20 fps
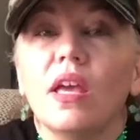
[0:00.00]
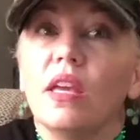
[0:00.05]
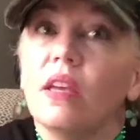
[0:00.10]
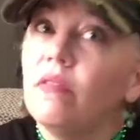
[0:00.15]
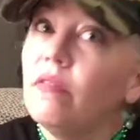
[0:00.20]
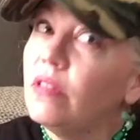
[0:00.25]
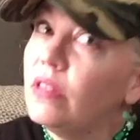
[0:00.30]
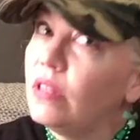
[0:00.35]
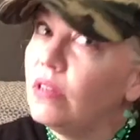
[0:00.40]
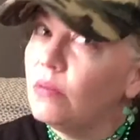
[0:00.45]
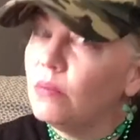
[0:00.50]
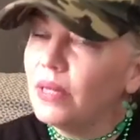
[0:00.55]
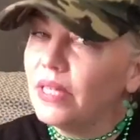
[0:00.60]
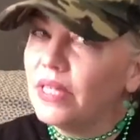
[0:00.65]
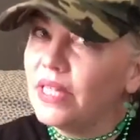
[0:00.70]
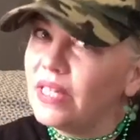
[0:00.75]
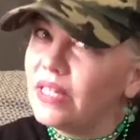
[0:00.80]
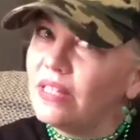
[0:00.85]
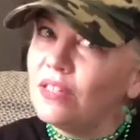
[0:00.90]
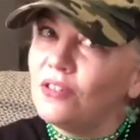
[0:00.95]
Even though my
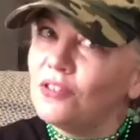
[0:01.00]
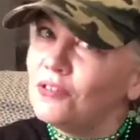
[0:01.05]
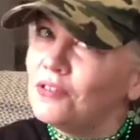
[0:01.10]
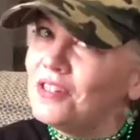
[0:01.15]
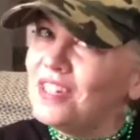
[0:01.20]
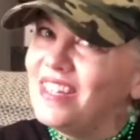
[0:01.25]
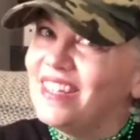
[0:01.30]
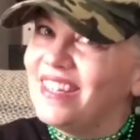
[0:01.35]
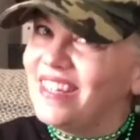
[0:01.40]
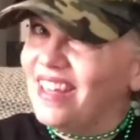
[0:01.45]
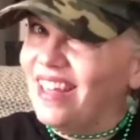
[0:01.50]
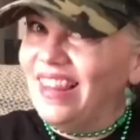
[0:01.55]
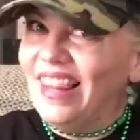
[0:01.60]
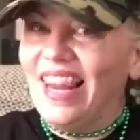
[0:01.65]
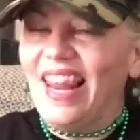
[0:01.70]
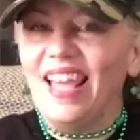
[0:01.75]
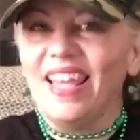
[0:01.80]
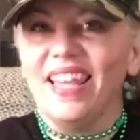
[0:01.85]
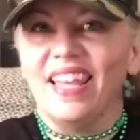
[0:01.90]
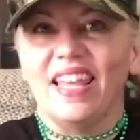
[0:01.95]
sister does not
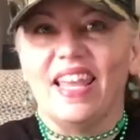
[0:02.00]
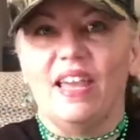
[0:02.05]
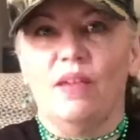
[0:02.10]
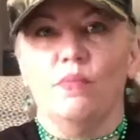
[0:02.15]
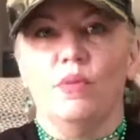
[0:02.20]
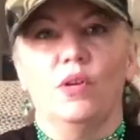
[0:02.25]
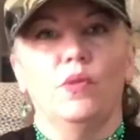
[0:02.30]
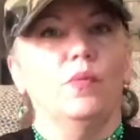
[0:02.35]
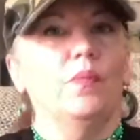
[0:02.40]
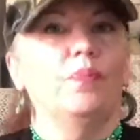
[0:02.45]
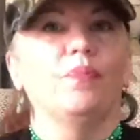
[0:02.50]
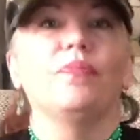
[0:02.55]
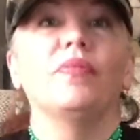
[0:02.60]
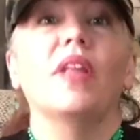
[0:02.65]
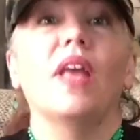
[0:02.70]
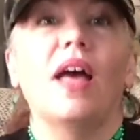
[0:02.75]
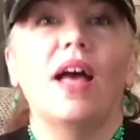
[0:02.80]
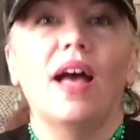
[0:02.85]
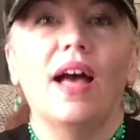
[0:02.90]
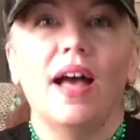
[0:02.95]
like camo,
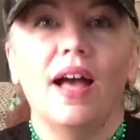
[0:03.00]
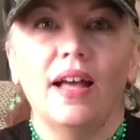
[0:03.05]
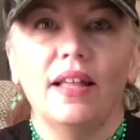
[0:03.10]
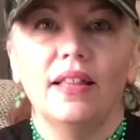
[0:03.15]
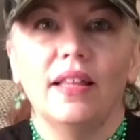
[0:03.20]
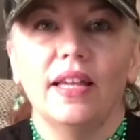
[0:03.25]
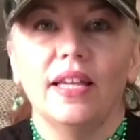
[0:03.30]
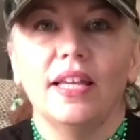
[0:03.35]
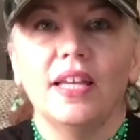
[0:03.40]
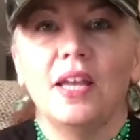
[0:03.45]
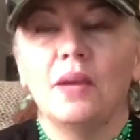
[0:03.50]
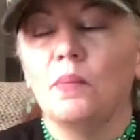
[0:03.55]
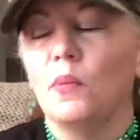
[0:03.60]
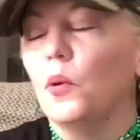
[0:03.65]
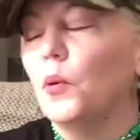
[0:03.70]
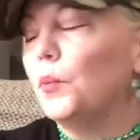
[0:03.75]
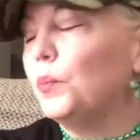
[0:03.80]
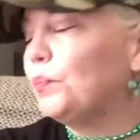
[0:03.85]
I like camo.